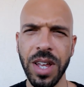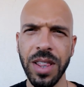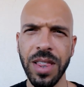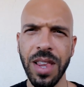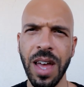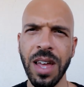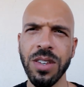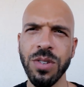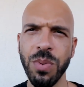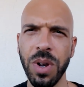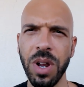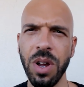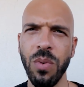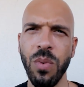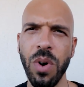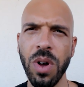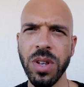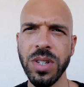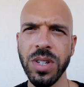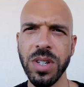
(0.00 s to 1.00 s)
And that's what I
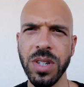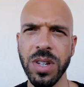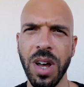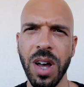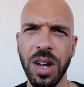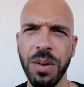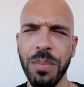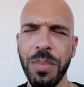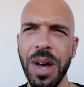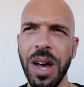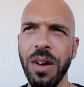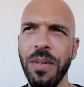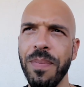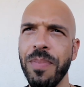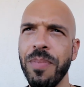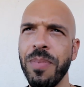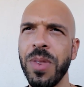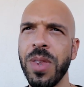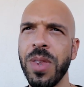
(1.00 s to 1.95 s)
want to talk about.